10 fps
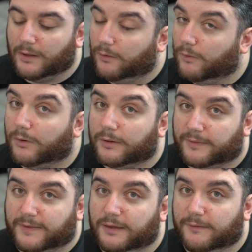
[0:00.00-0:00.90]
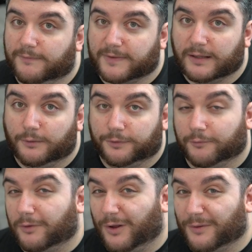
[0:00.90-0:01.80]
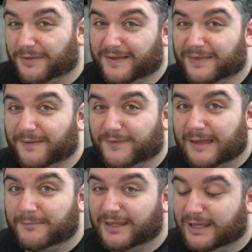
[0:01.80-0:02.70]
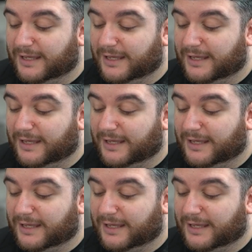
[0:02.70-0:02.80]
or say you've cycled through all 6 of them,